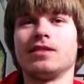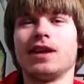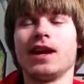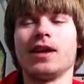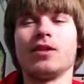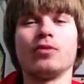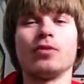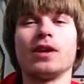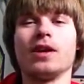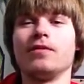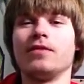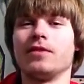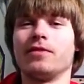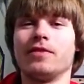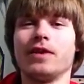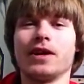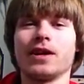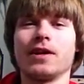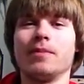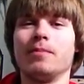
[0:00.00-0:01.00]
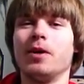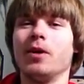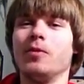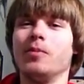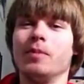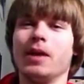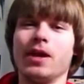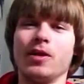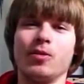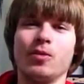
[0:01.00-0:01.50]
"I don't give a fuck about
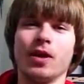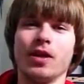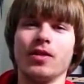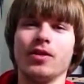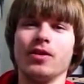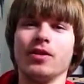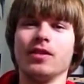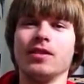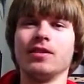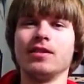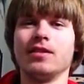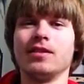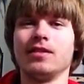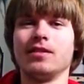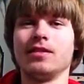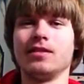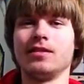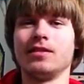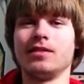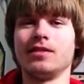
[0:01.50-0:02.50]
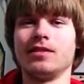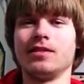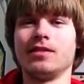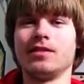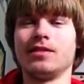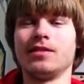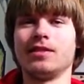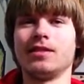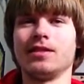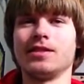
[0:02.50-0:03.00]
Mayweather."
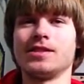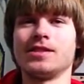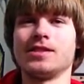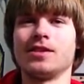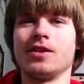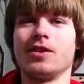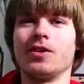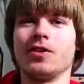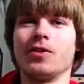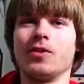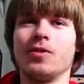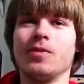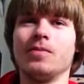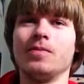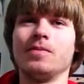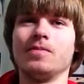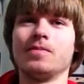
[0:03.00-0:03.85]
So,